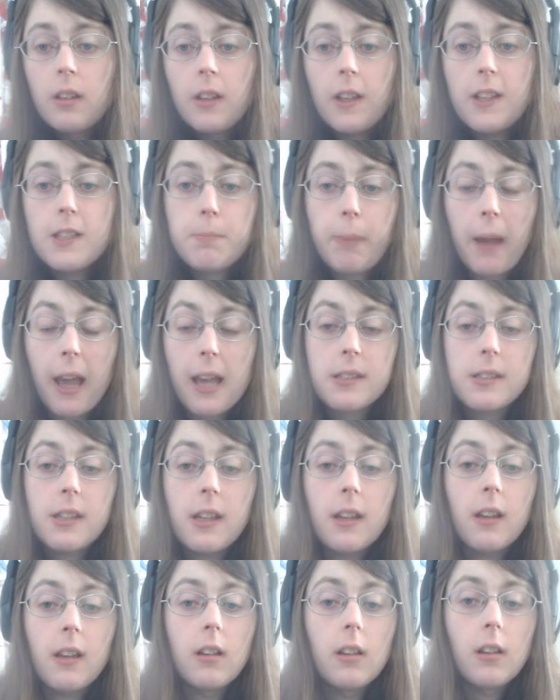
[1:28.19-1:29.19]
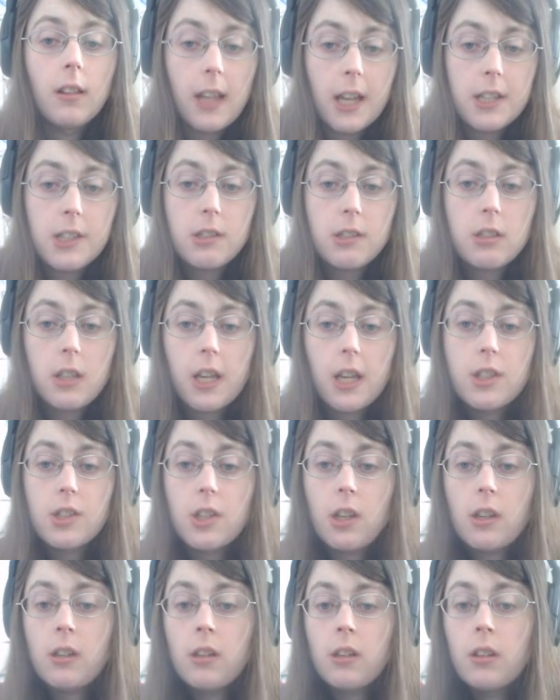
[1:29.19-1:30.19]
is passing
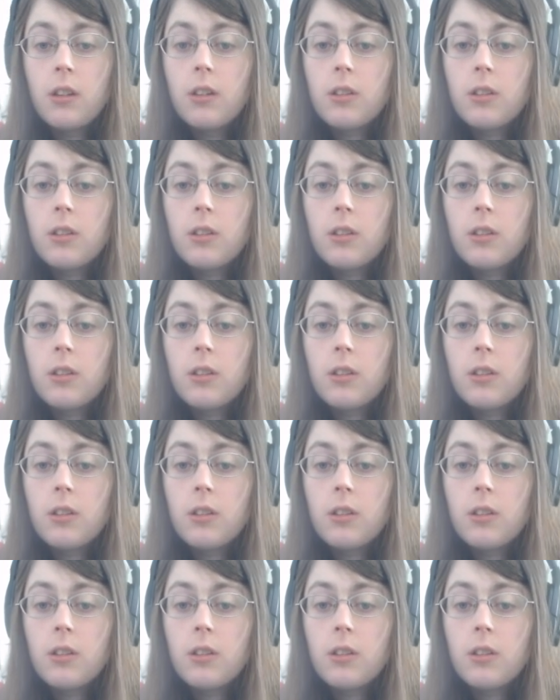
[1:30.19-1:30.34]
legislation